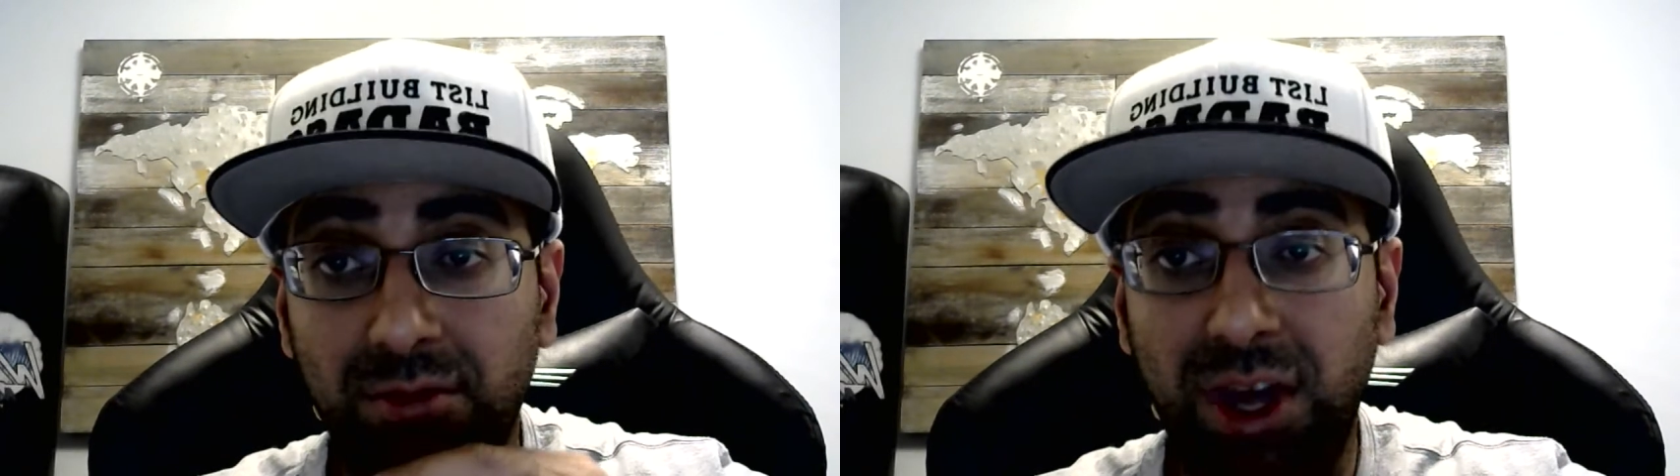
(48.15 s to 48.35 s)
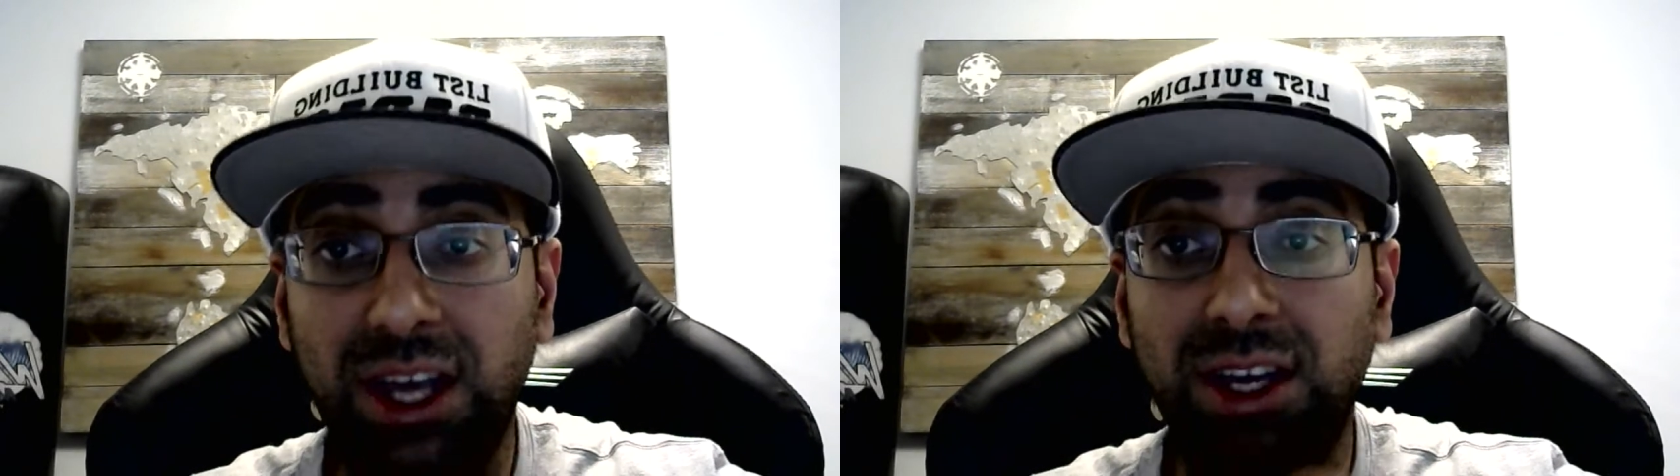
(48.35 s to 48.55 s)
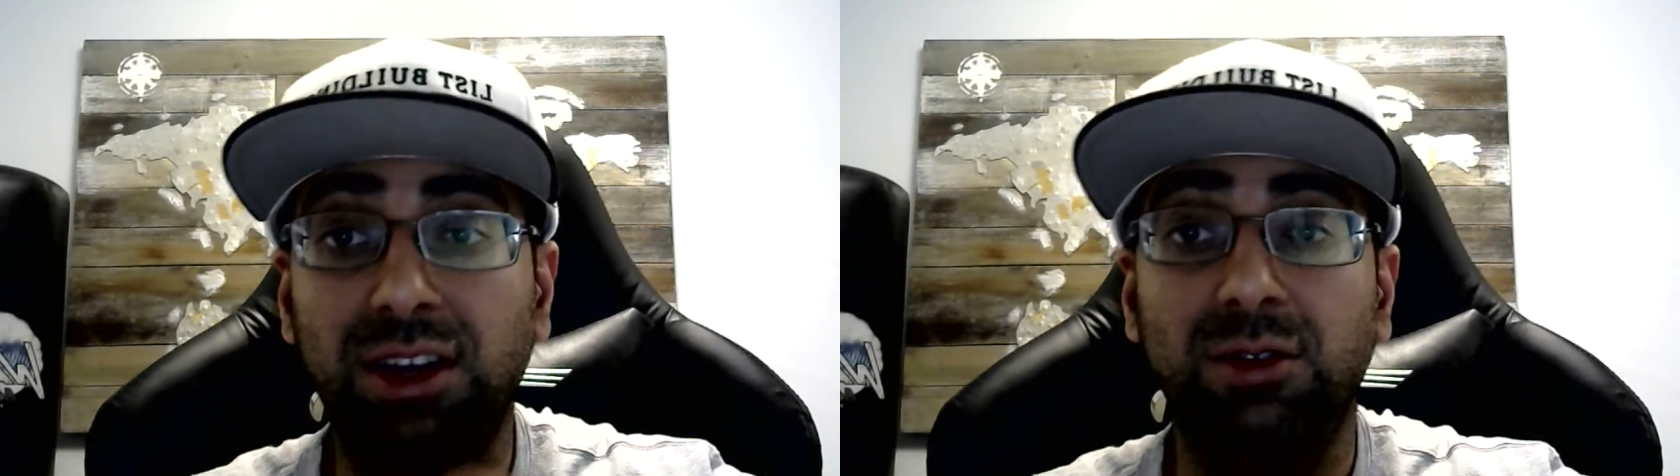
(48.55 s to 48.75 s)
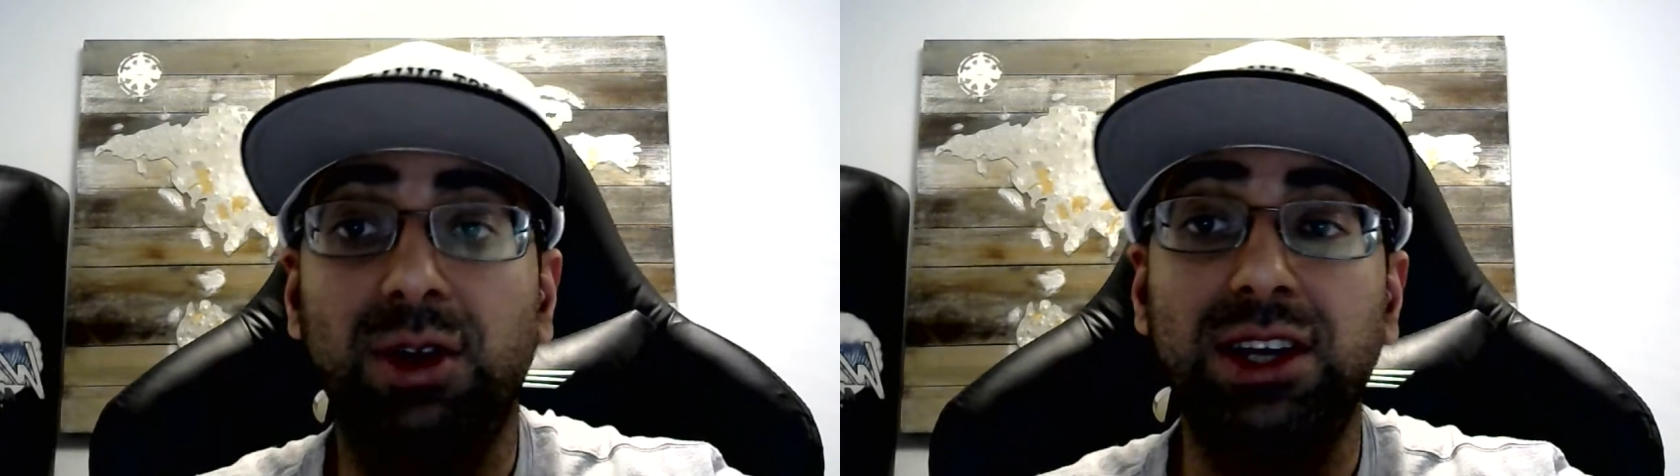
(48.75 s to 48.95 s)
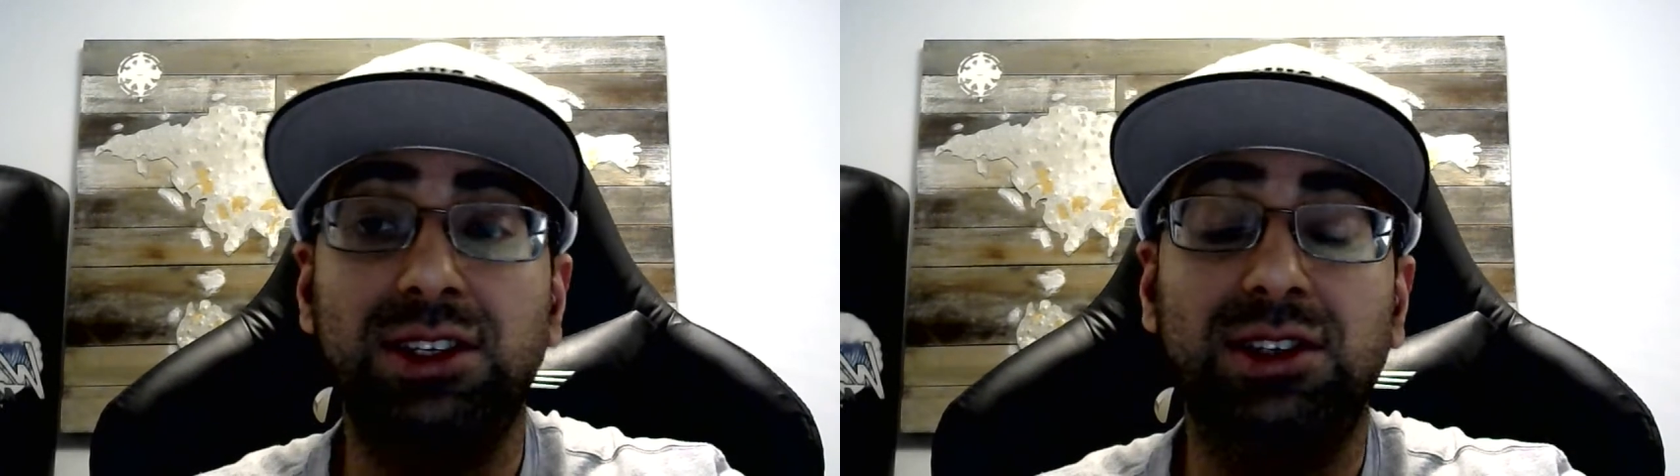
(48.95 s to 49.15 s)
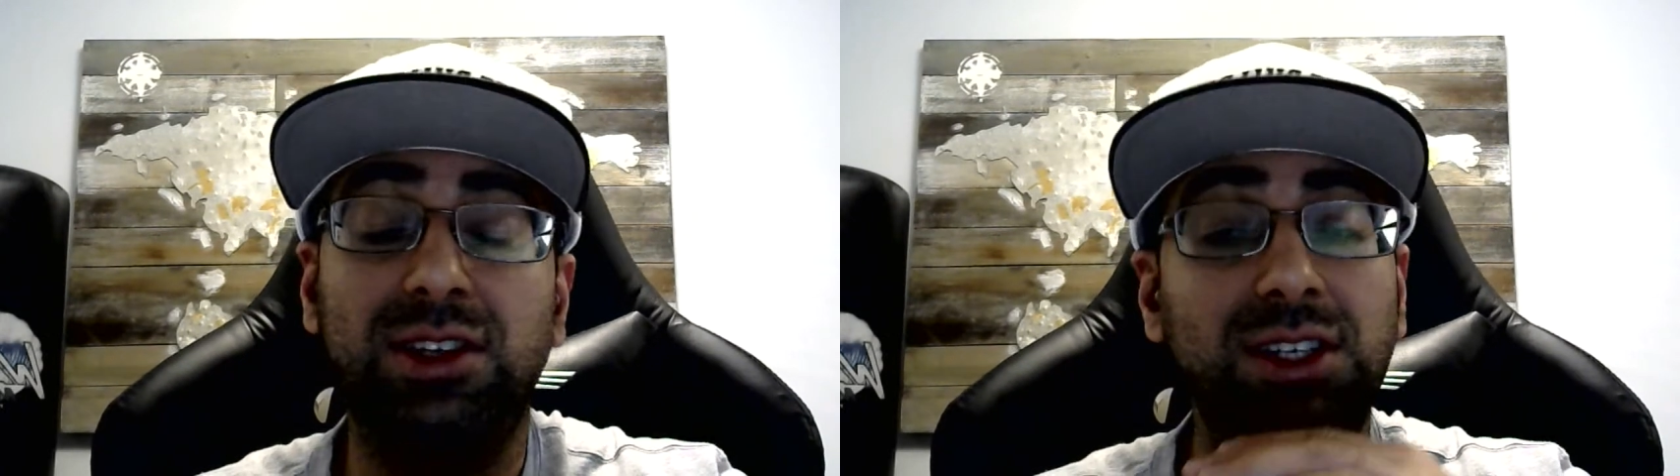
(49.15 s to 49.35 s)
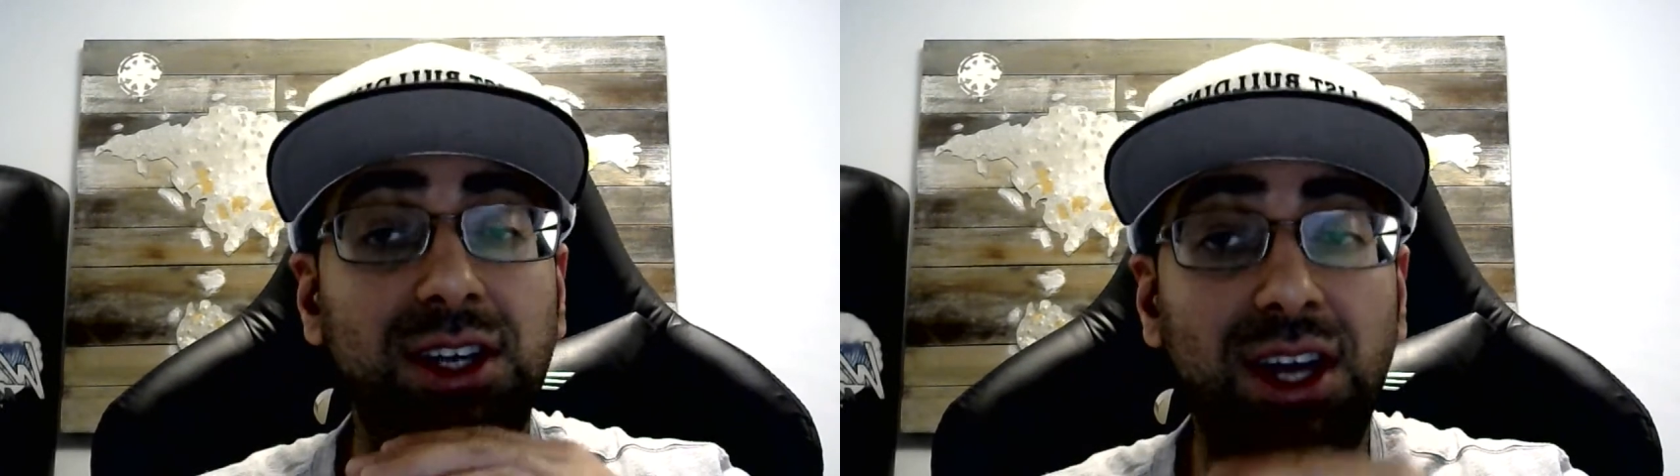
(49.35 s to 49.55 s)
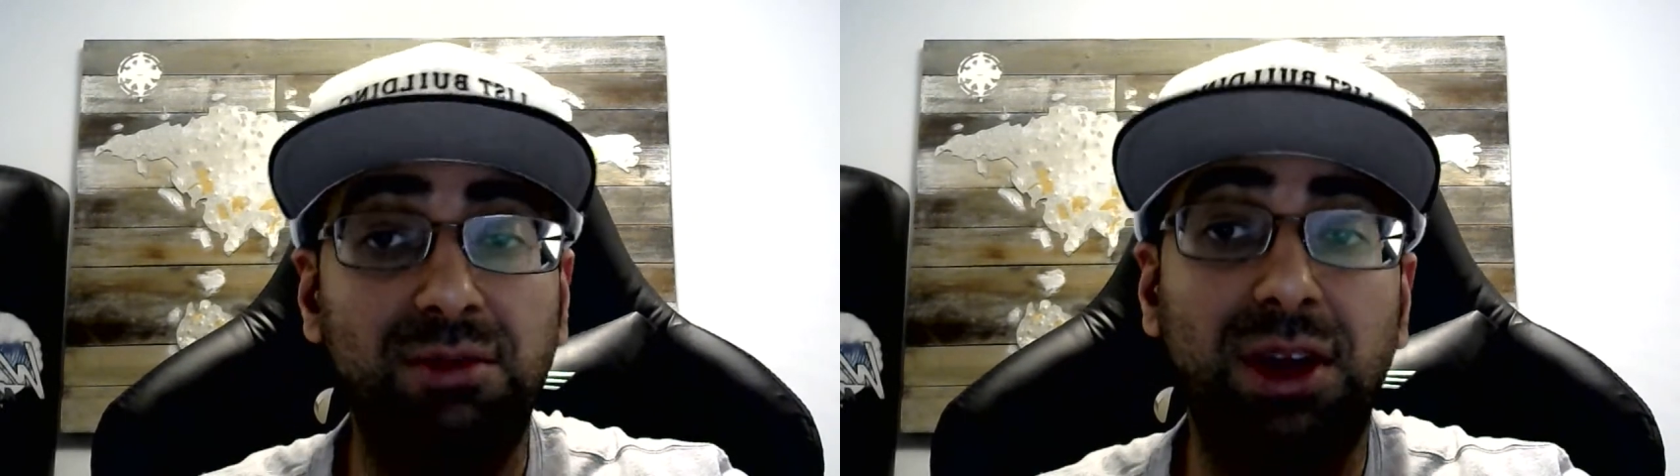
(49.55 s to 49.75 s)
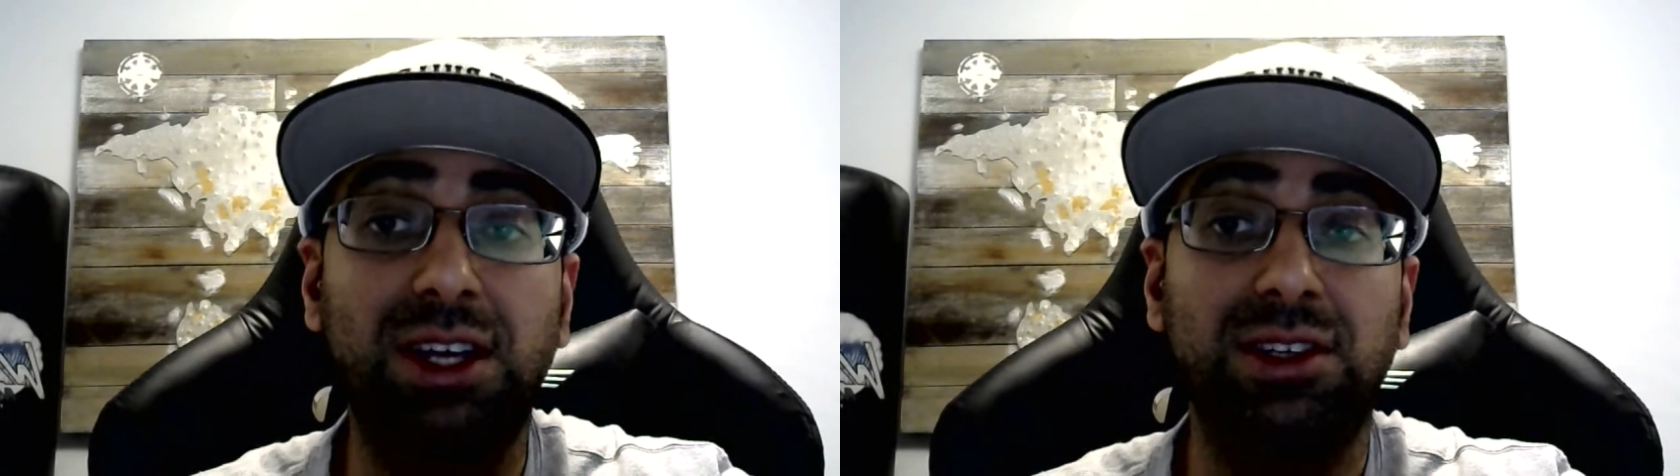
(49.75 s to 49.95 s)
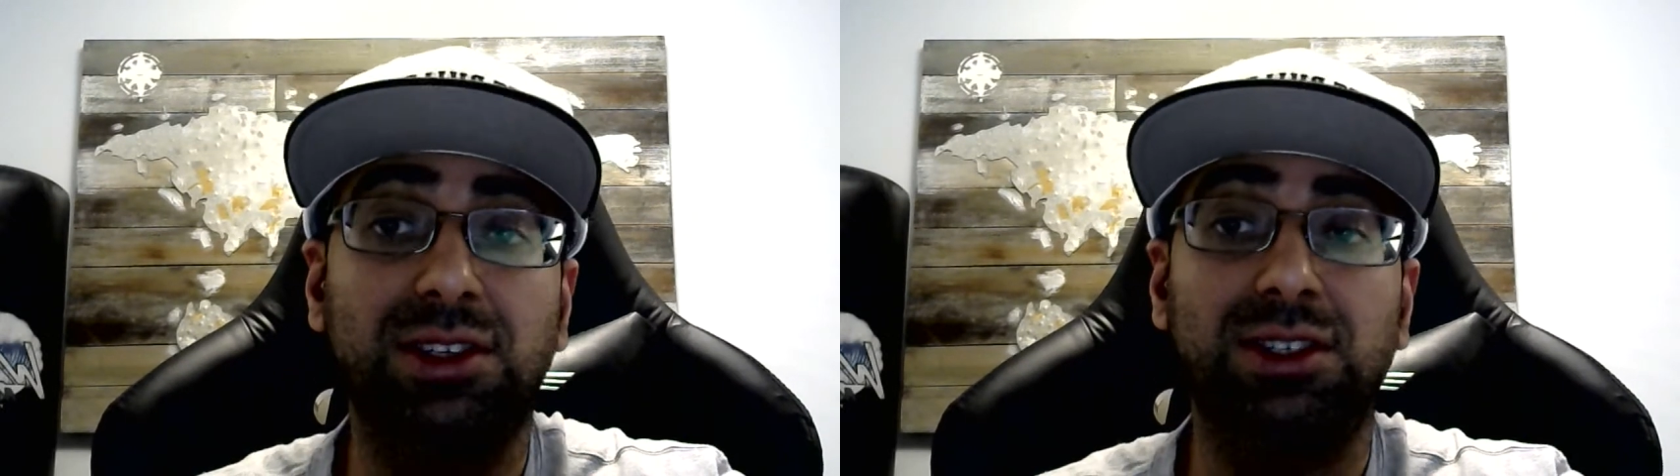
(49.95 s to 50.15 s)
Make it a wise decision and
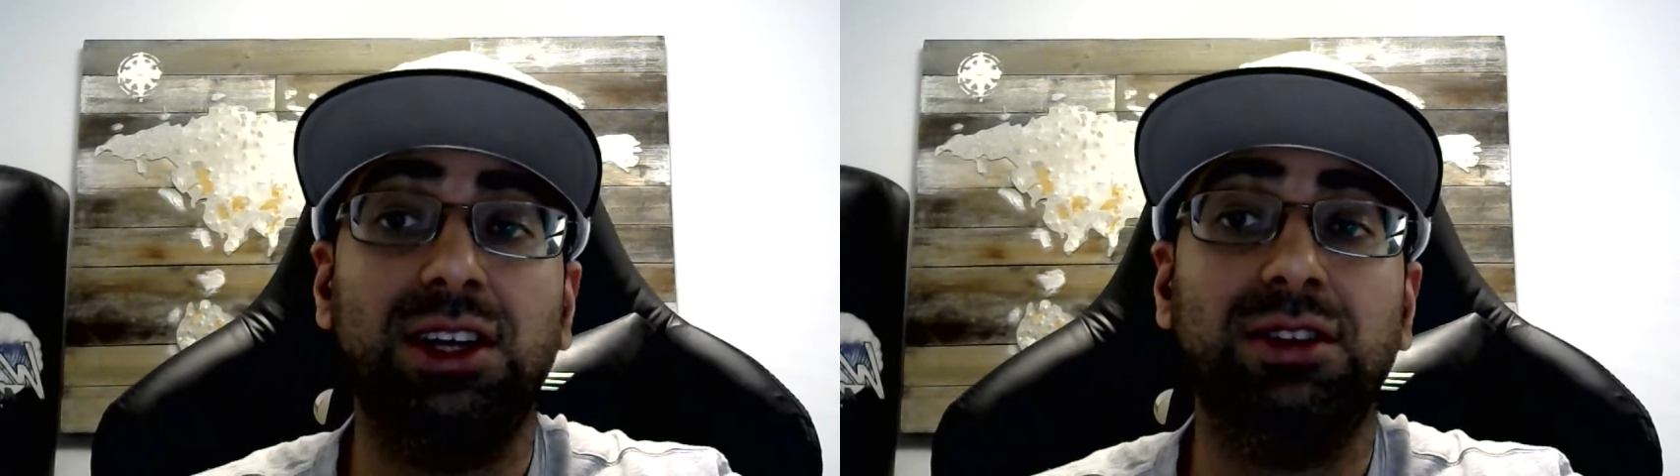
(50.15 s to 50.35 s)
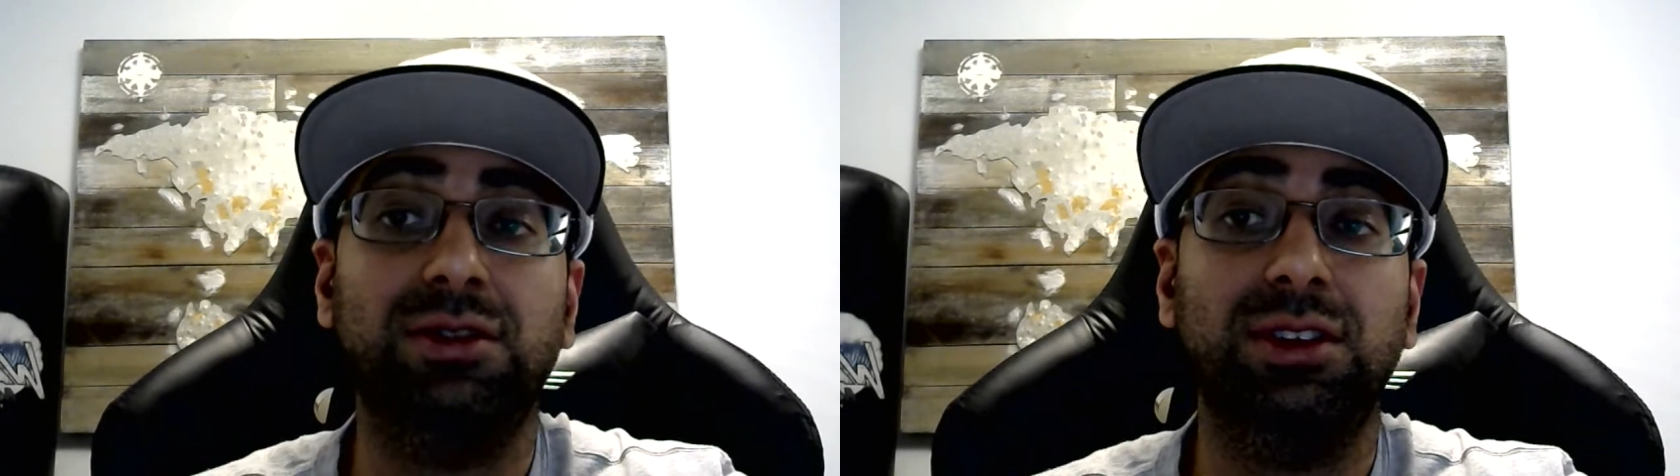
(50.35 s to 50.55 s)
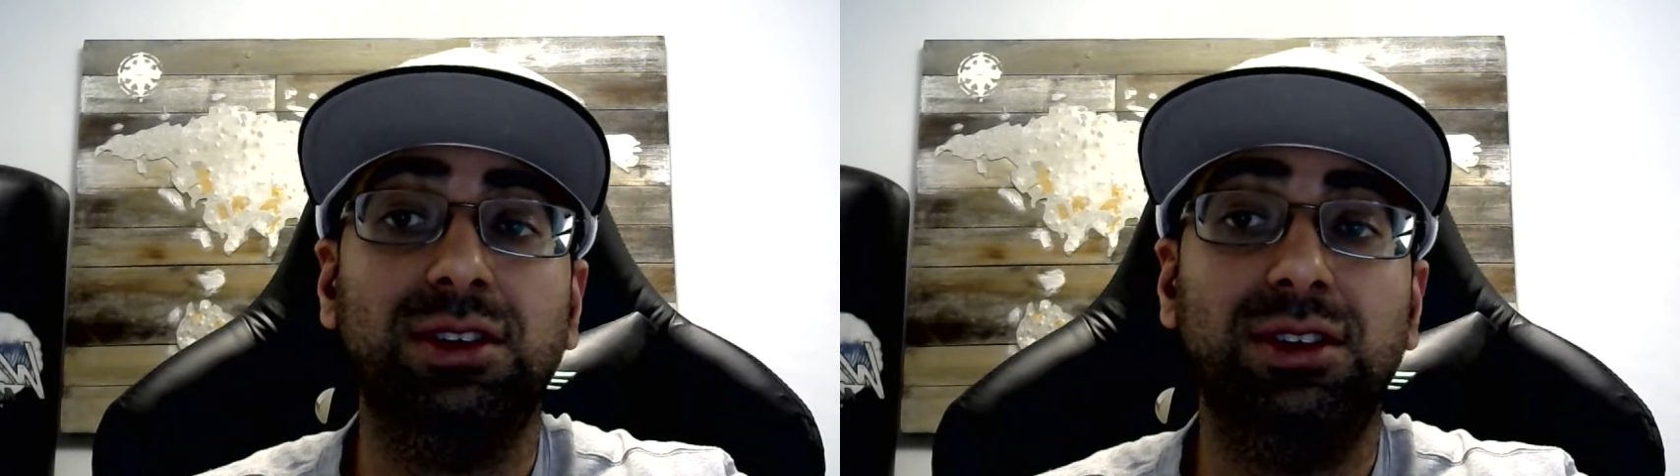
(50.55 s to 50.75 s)
make it successful.